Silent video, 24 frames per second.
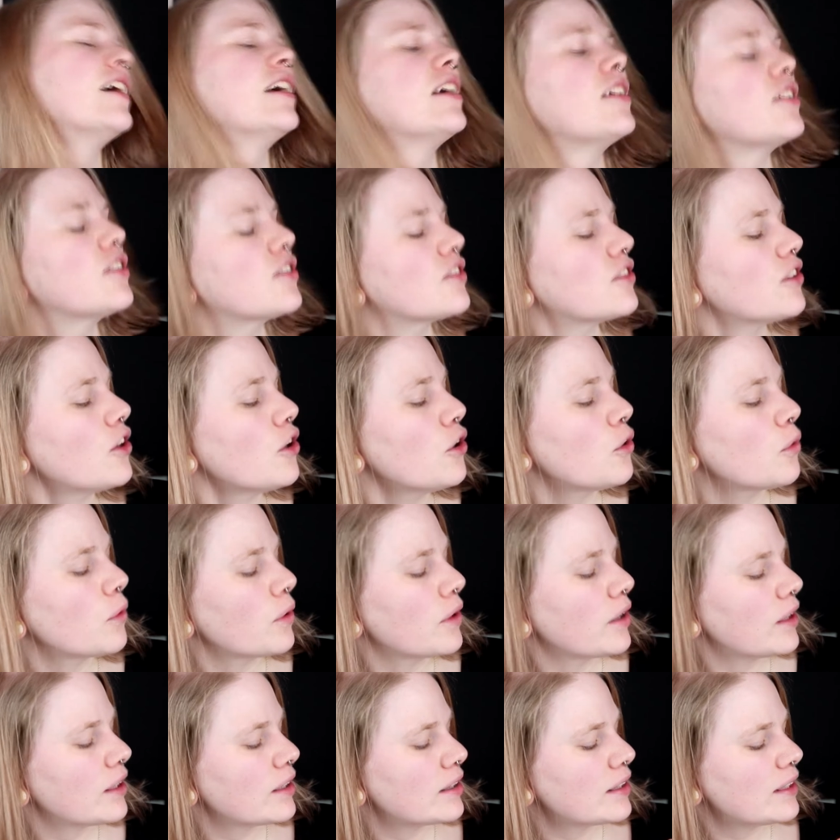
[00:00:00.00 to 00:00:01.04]
So
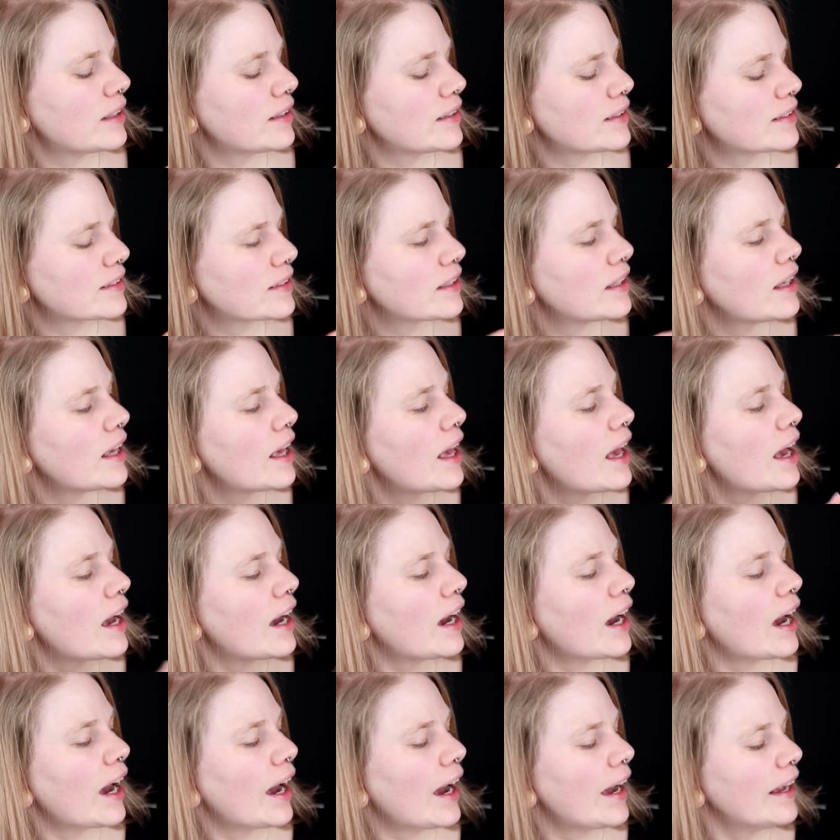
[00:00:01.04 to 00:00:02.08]
this,
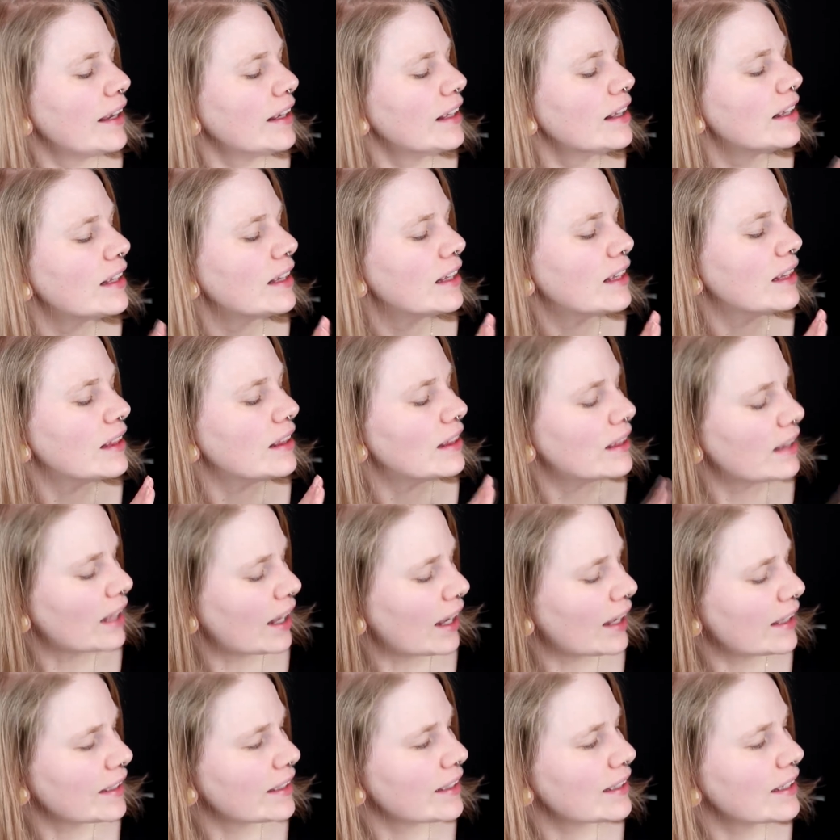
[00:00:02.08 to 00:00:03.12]
I
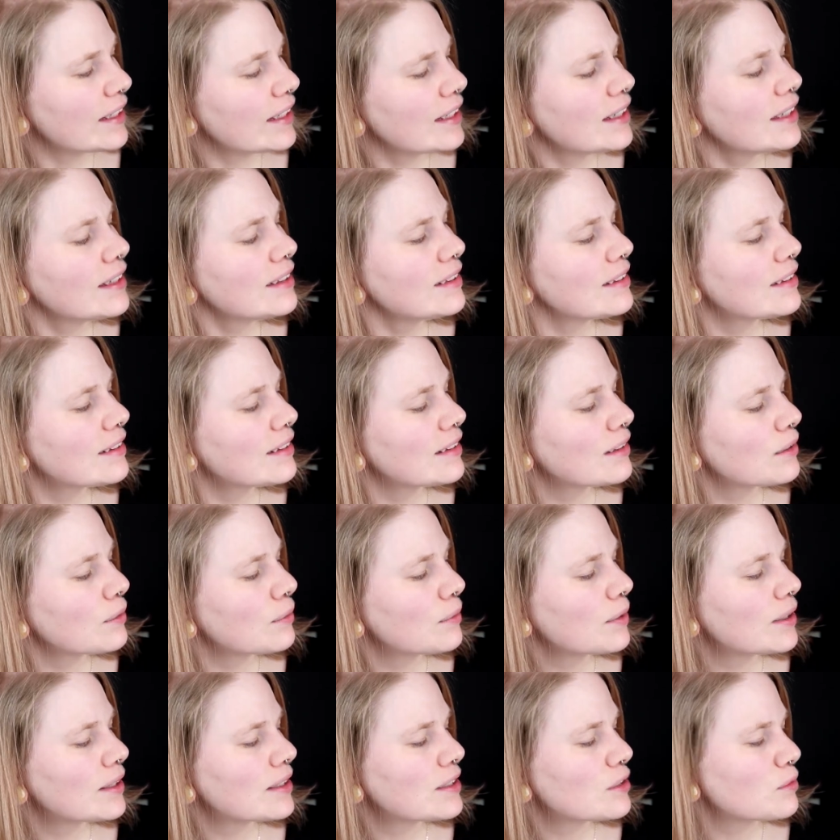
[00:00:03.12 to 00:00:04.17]
like it
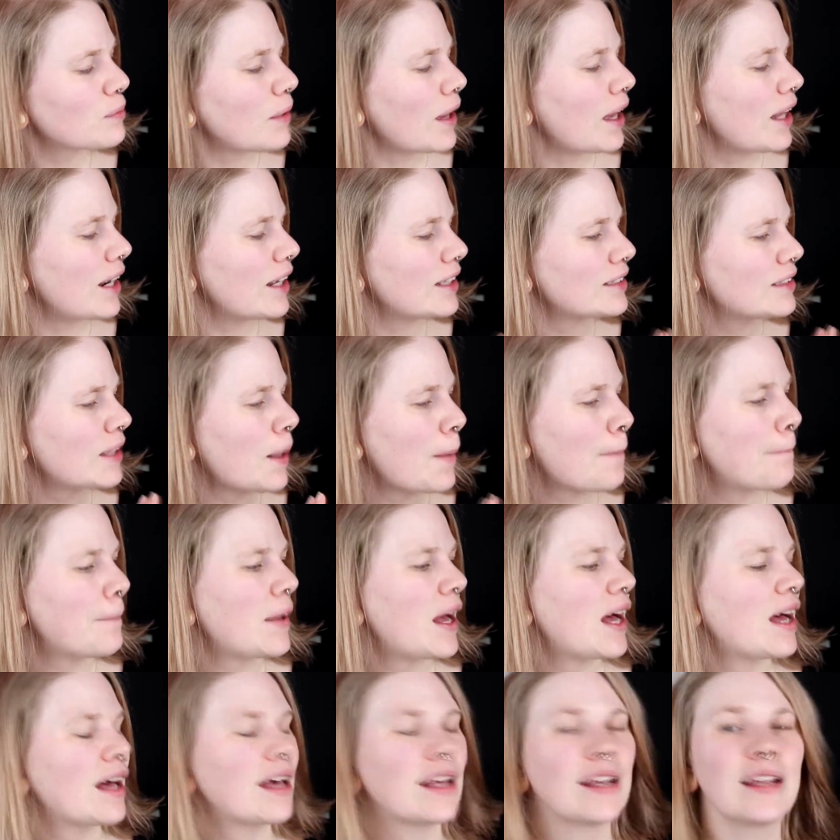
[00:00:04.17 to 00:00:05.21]
with this palette,
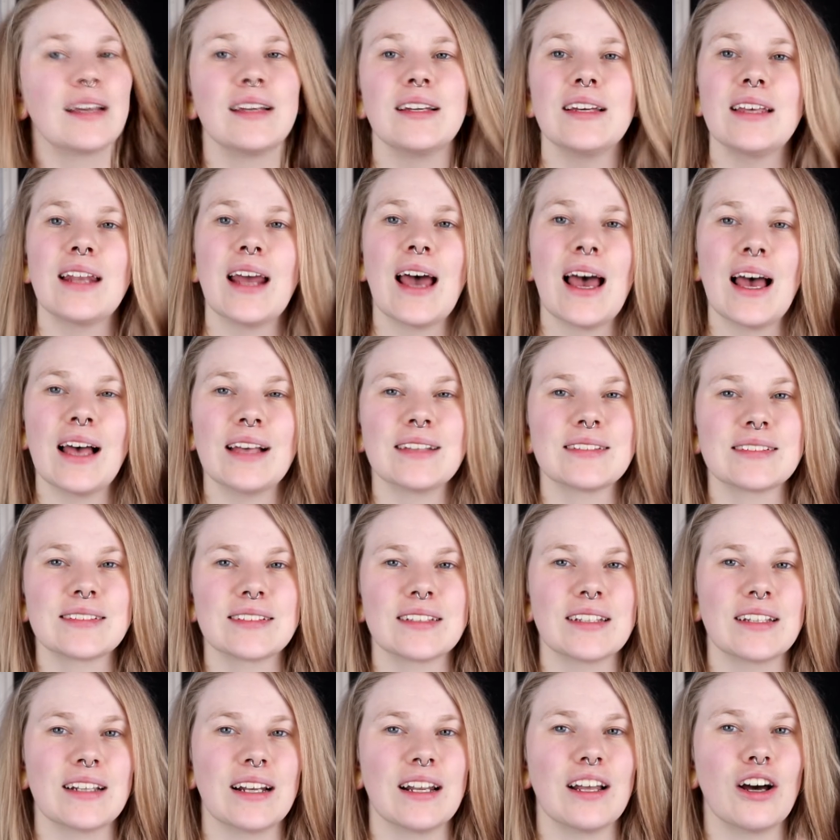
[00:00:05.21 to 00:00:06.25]
but it has
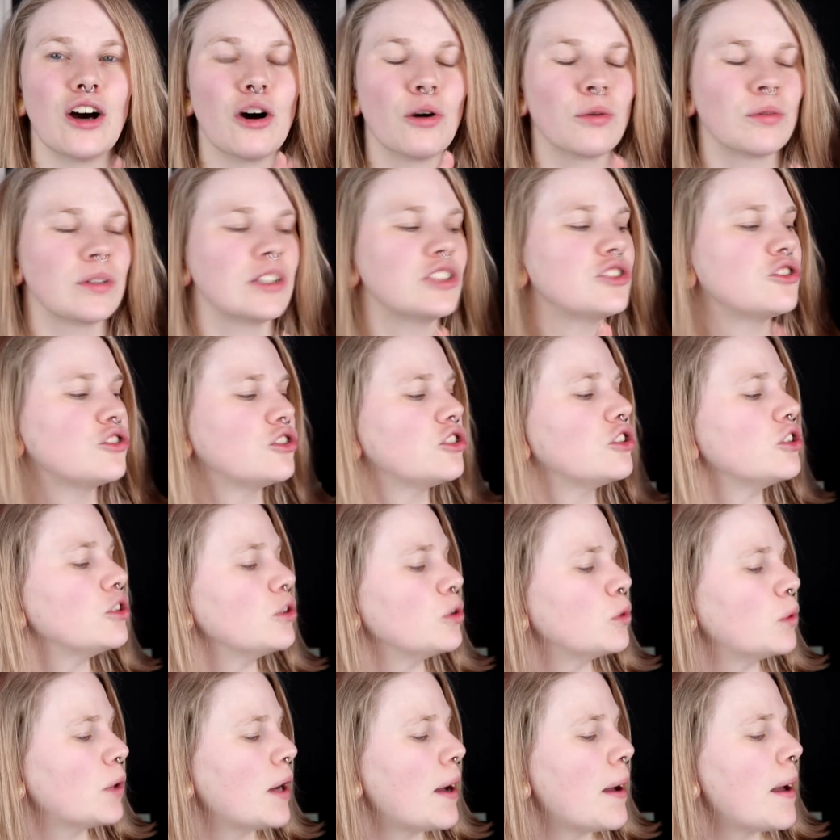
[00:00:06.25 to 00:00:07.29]
only
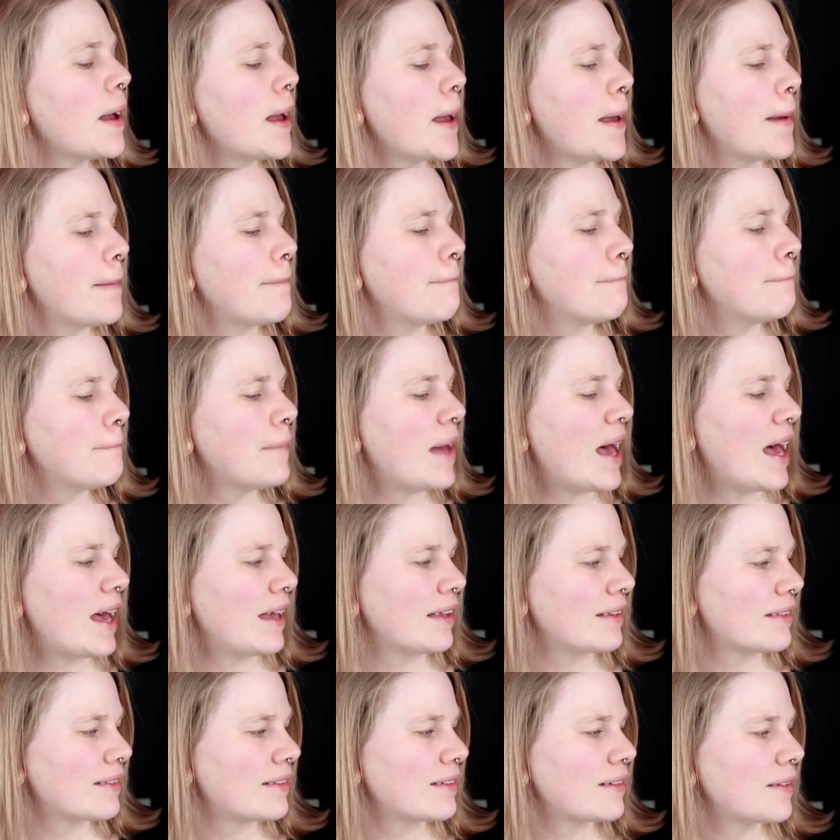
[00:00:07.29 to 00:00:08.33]
two
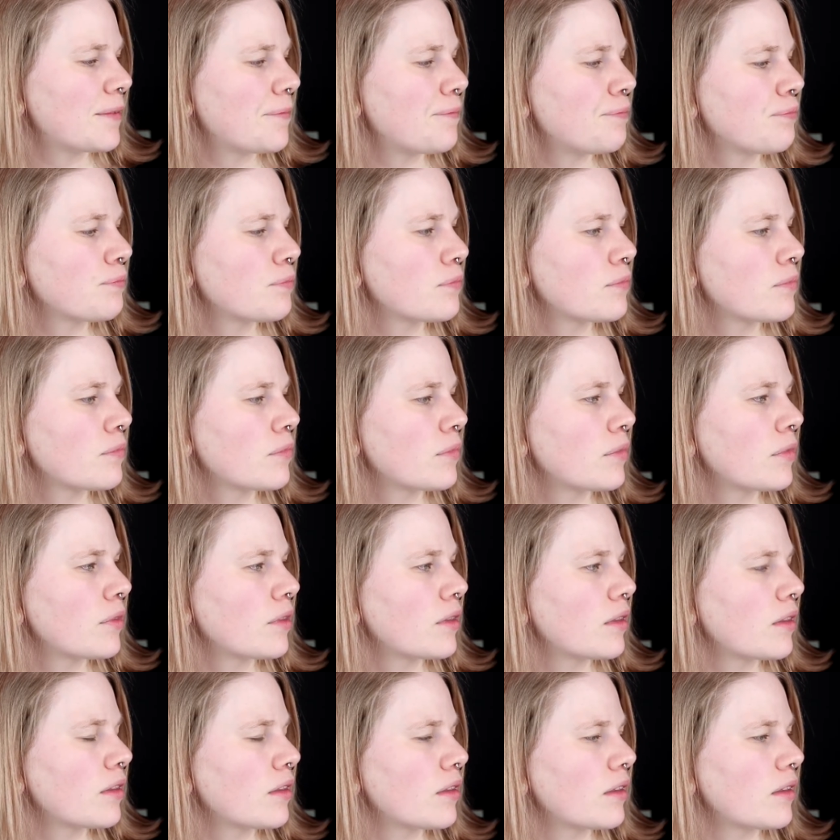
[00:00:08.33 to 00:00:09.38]
matte
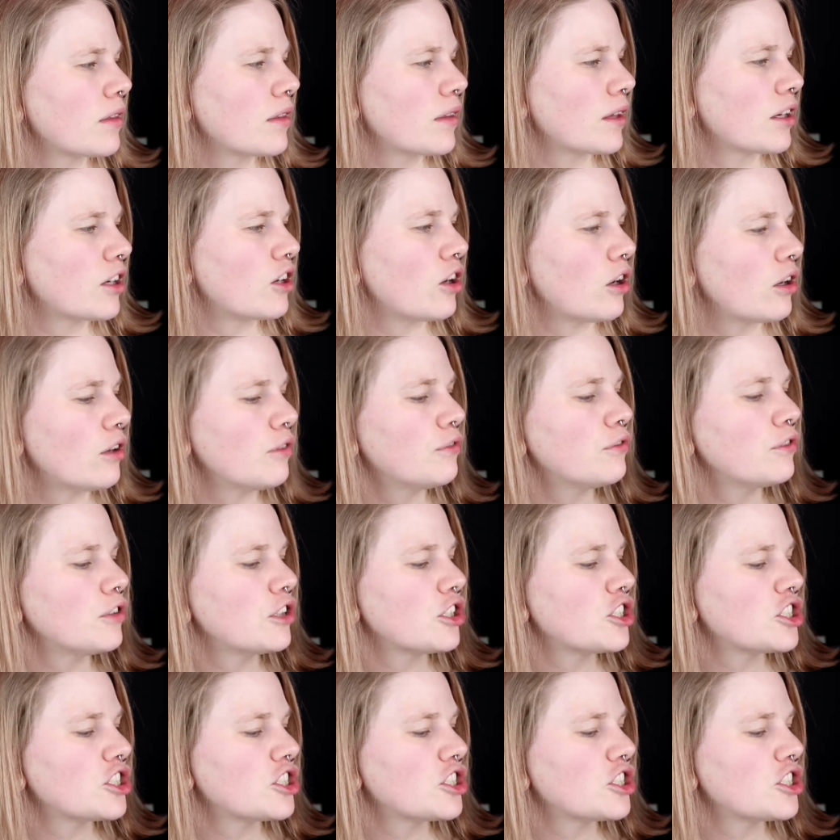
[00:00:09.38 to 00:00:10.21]
colorful